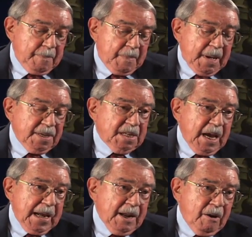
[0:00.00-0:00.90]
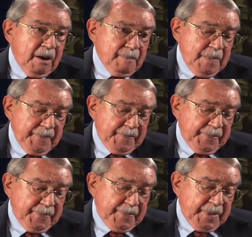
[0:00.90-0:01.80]
my sidearm,
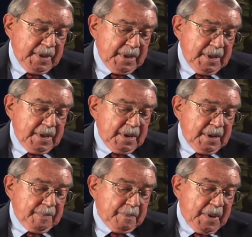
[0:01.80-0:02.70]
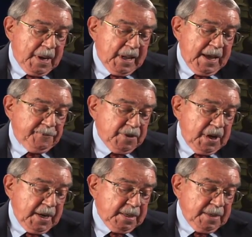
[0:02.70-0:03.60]
my life
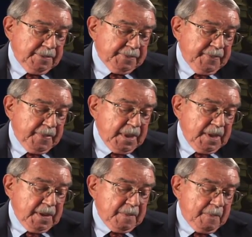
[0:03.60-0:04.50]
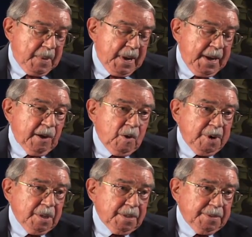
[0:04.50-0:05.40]
jacket, my
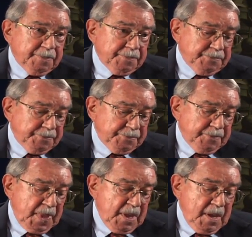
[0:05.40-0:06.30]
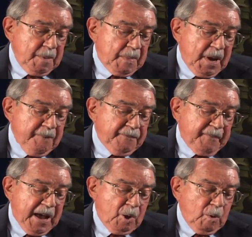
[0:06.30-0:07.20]
helmet, my
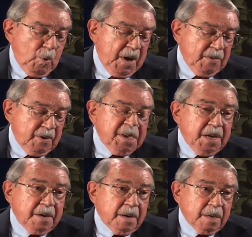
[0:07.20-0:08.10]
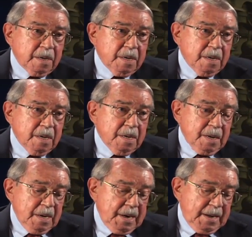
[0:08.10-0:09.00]
foul weather gear,
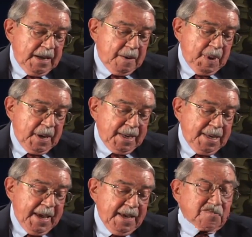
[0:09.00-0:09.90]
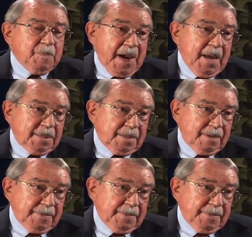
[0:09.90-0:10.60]
and my gas mask.